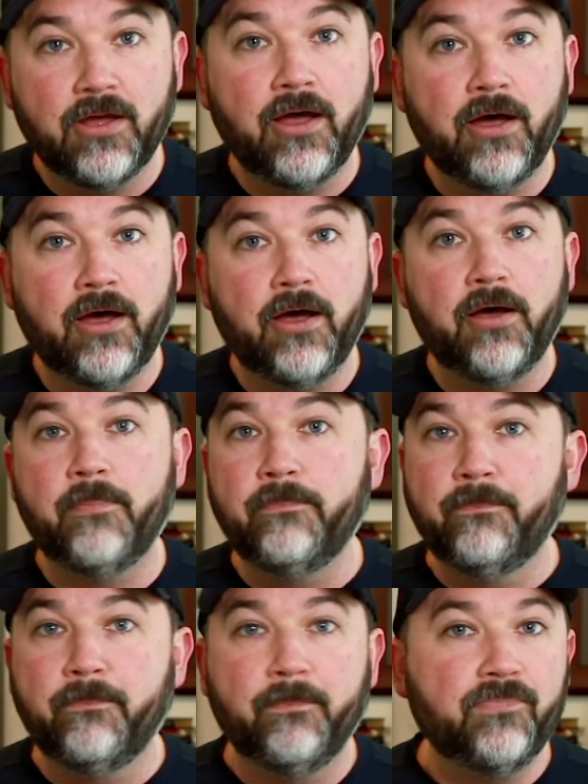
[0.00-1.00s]

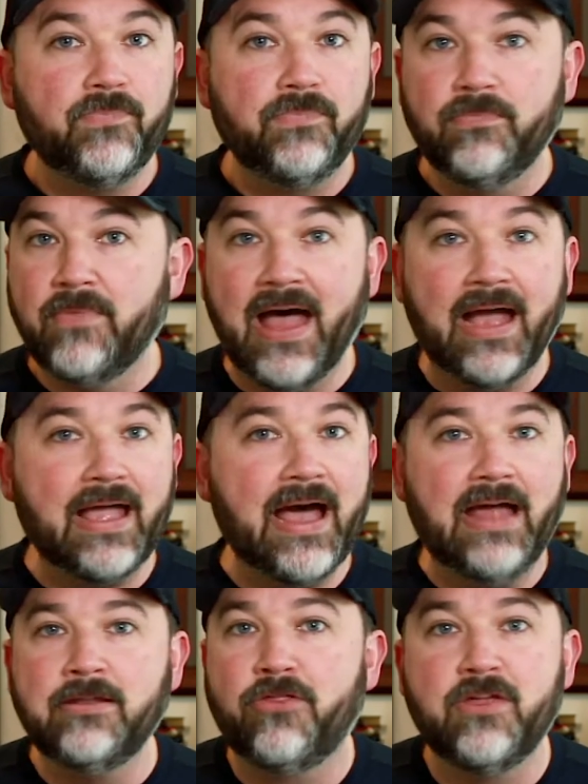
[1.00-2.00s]
I
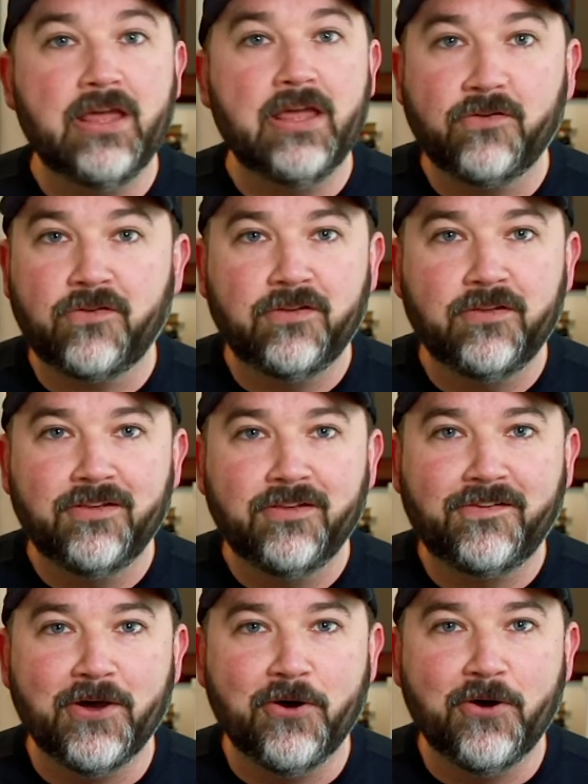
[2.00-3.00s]
got nothing else.
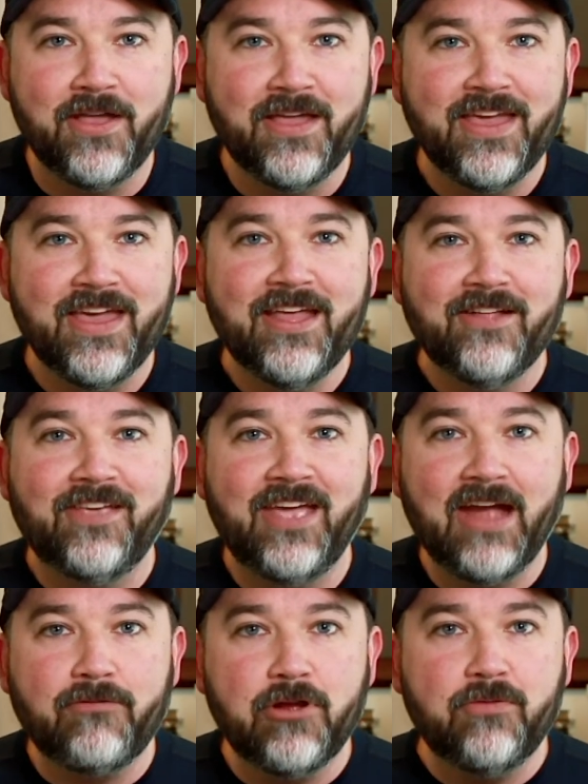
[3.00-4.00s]
So to
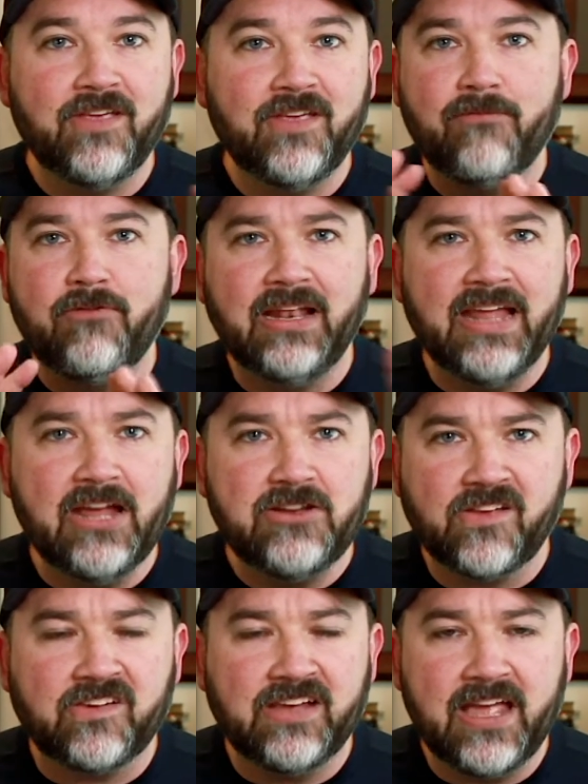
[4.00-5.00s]
every
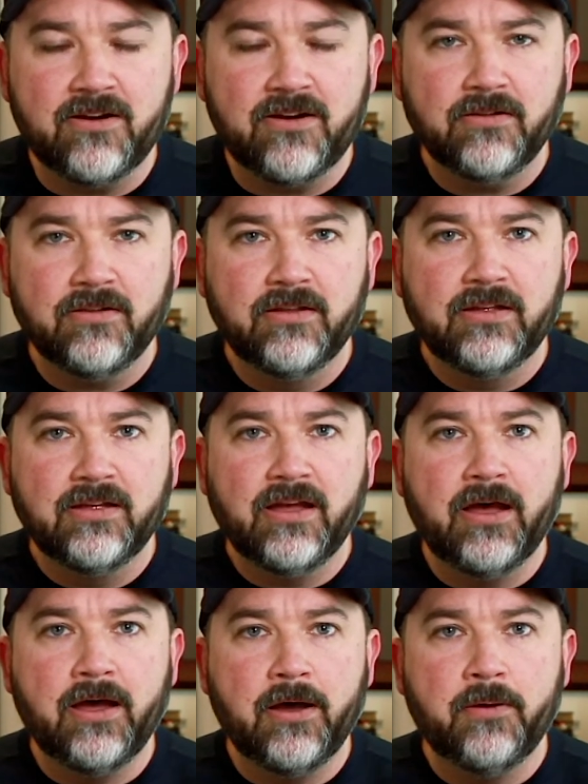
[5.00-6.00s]
legislator
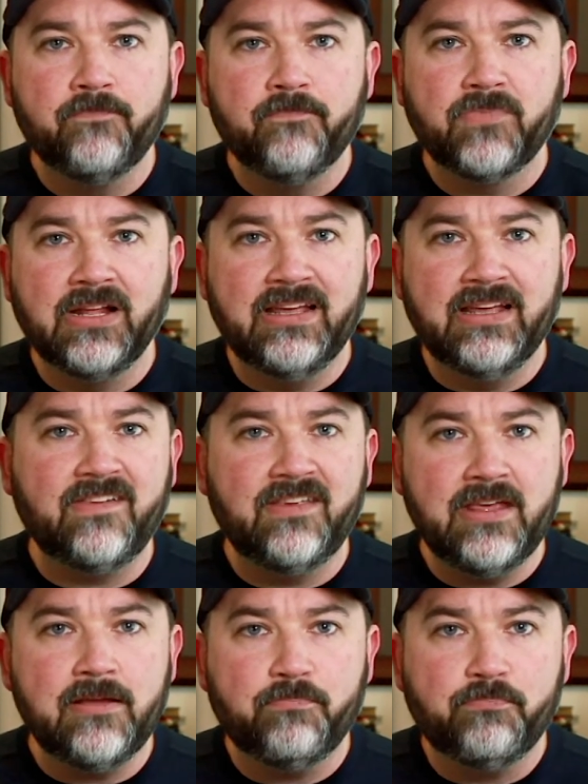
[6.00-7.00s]

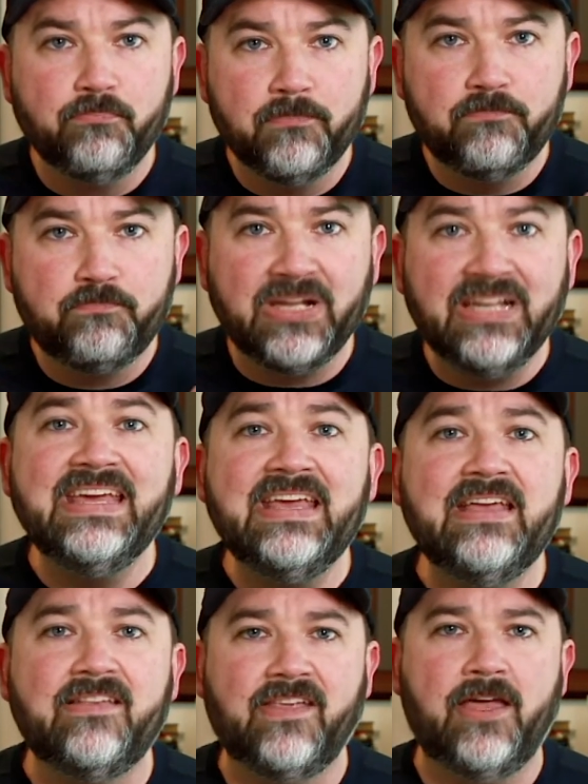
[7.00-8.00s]
listening,
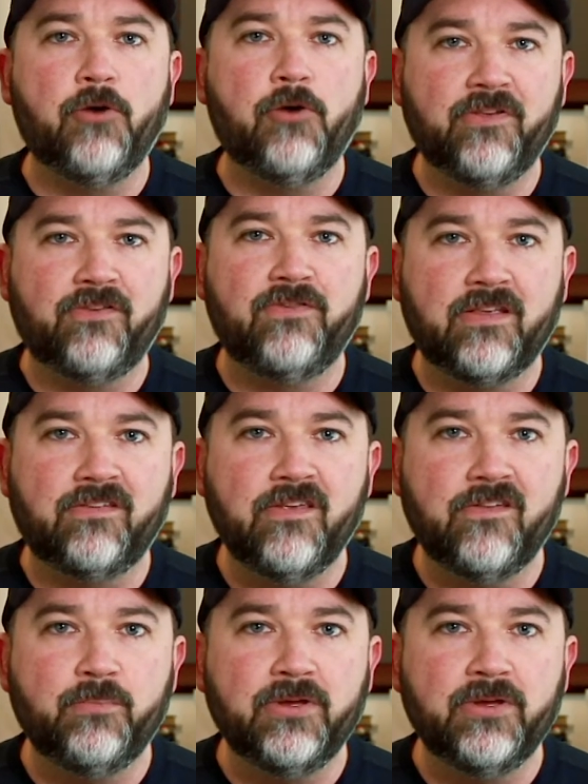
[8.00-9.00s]
please help us fix
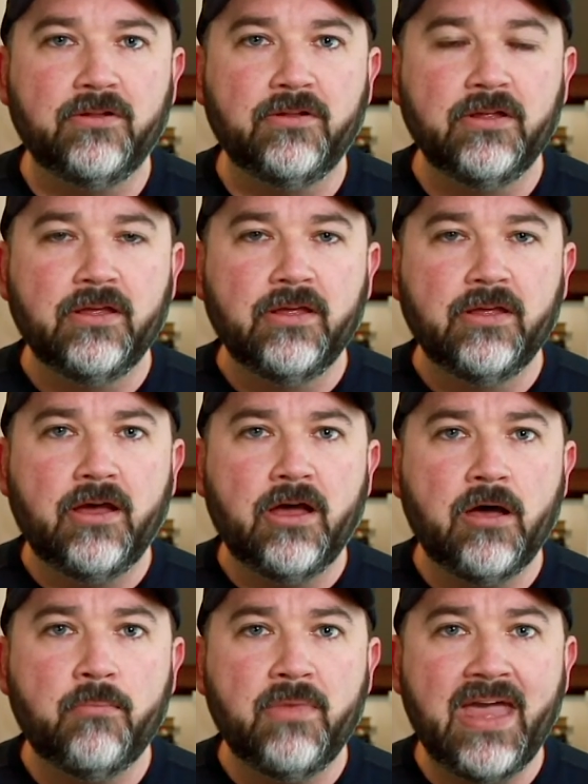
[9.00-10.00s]
this bill.
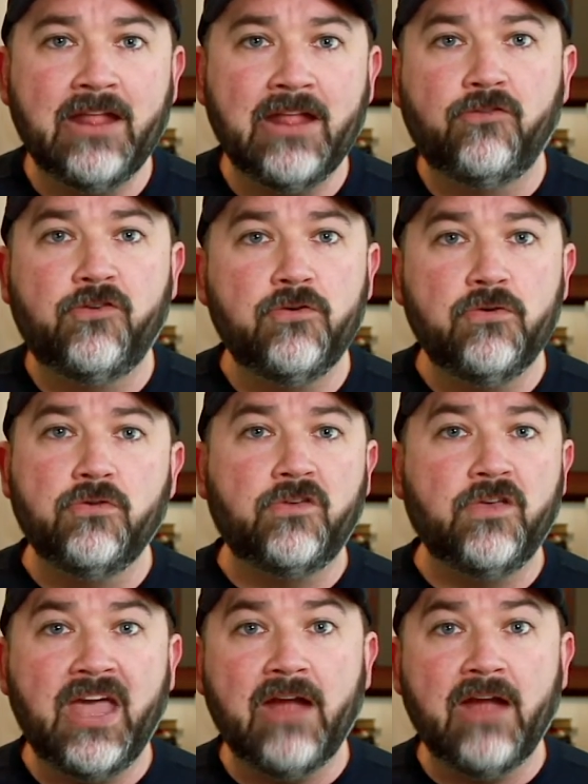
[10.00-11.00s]
And to
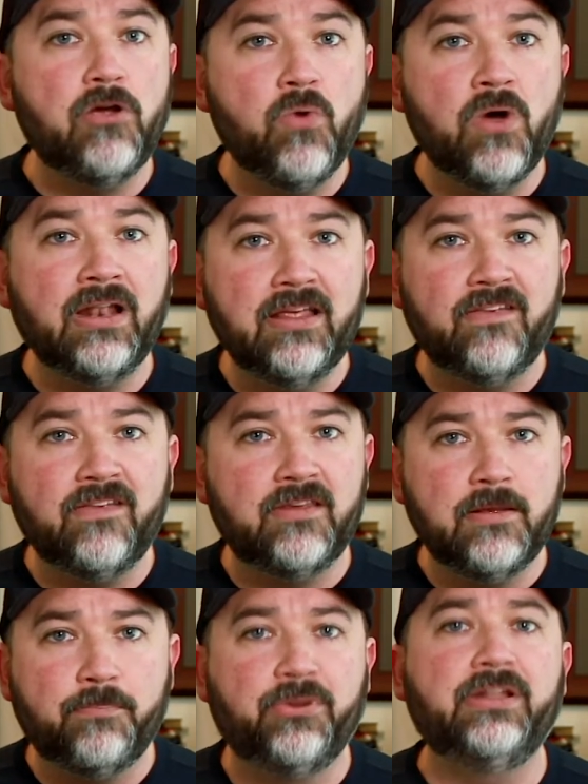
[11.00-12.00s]
everyone
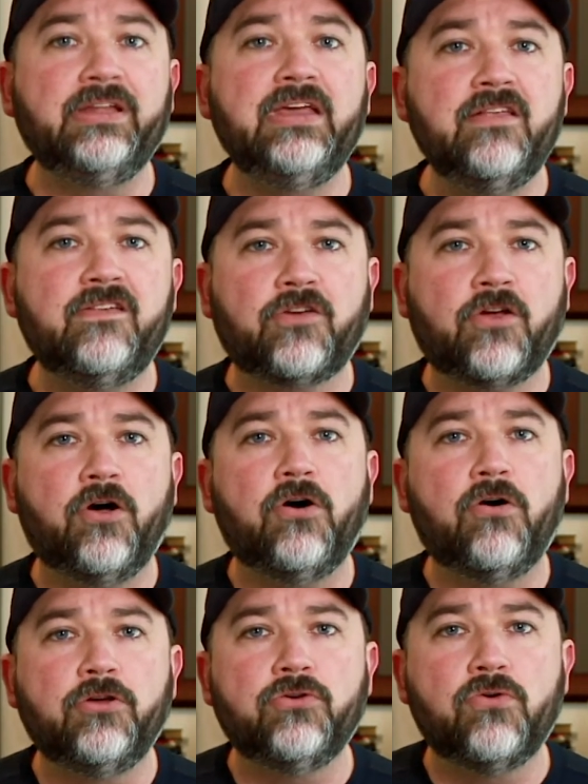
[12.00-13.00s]
listening, please
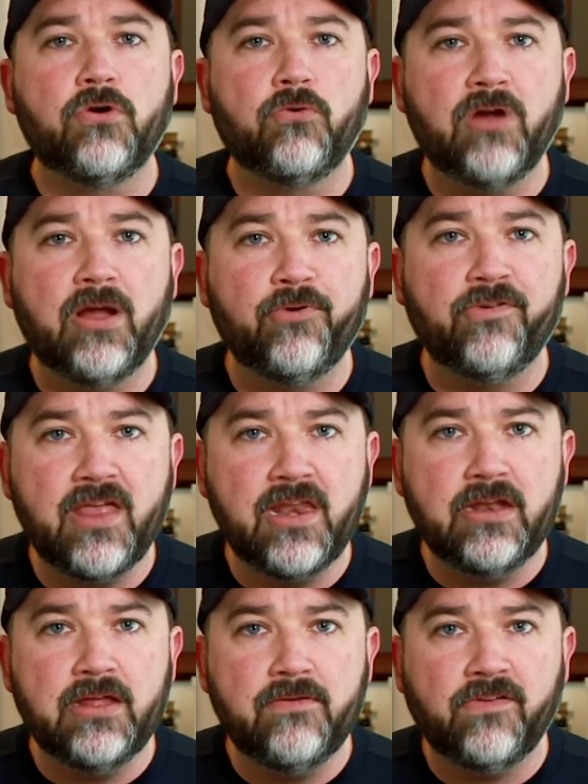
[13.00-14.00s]
call your
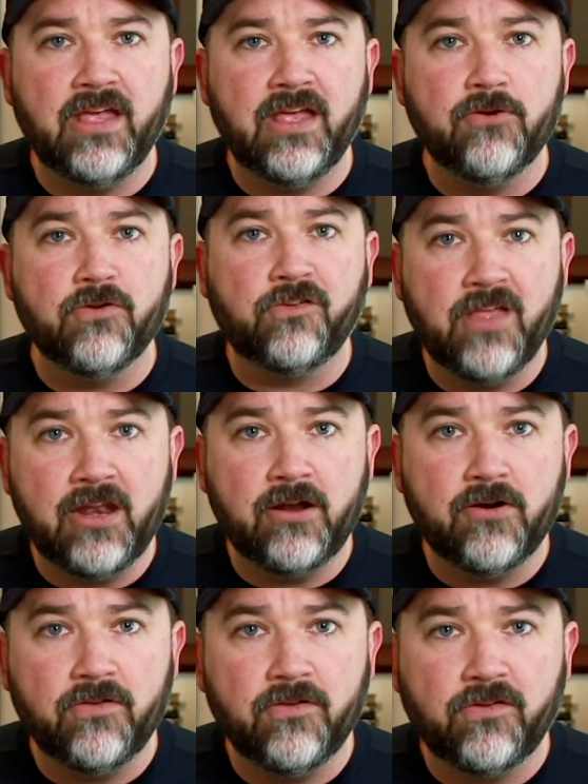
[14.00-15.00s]
representatives and your
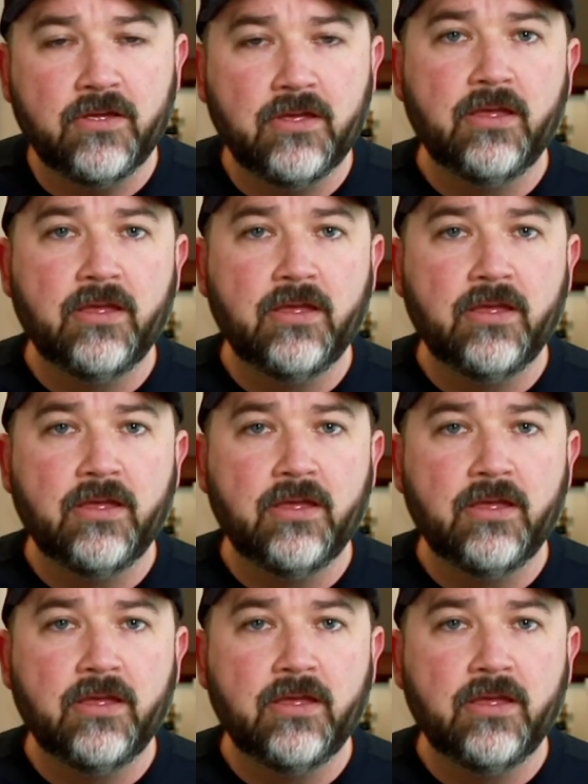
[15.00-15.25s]
senators.